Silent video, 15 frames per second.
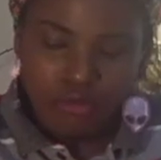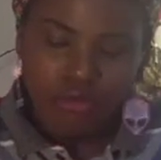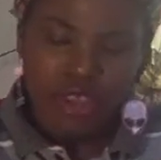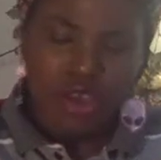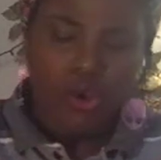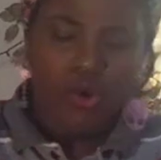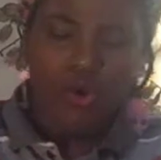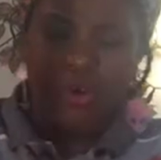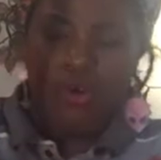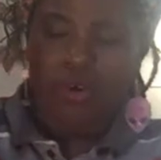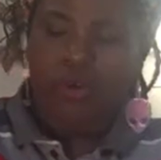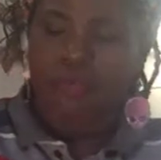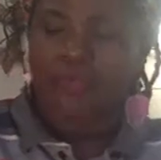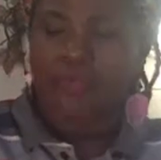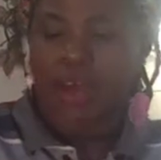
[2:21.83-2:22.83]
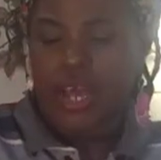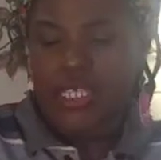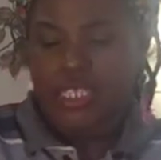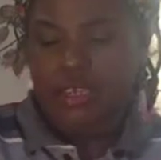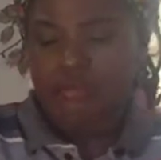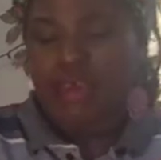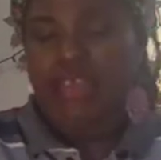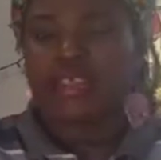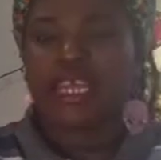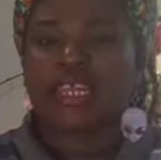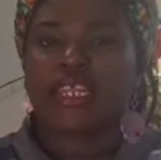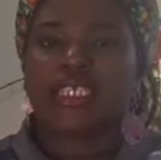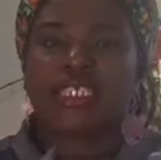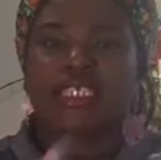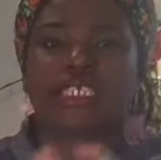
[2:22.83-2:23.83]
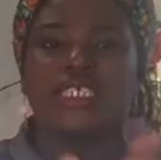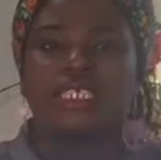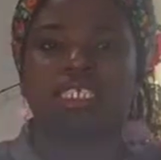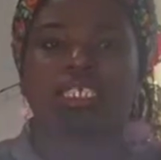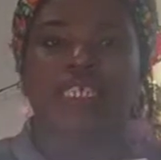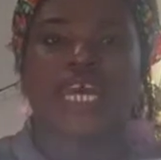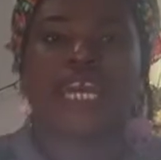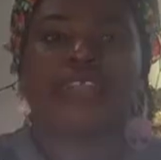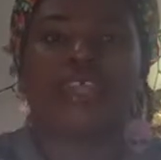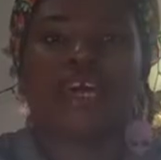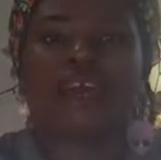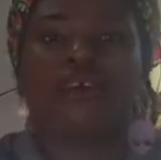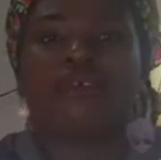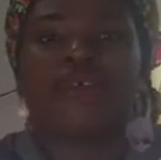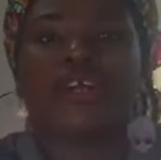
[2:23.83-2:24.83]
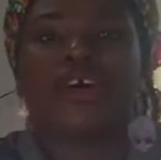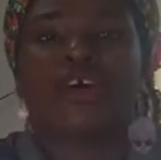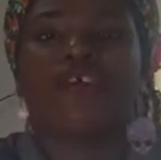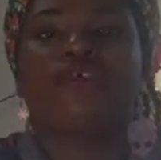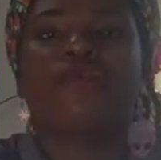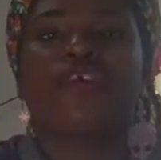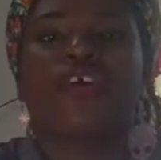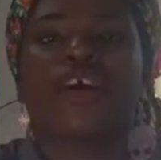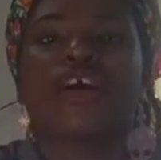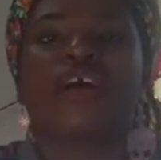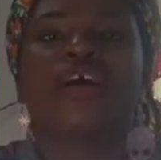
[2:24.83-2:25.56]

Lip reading: Cool, awesome. I think this is the design that I want to go for.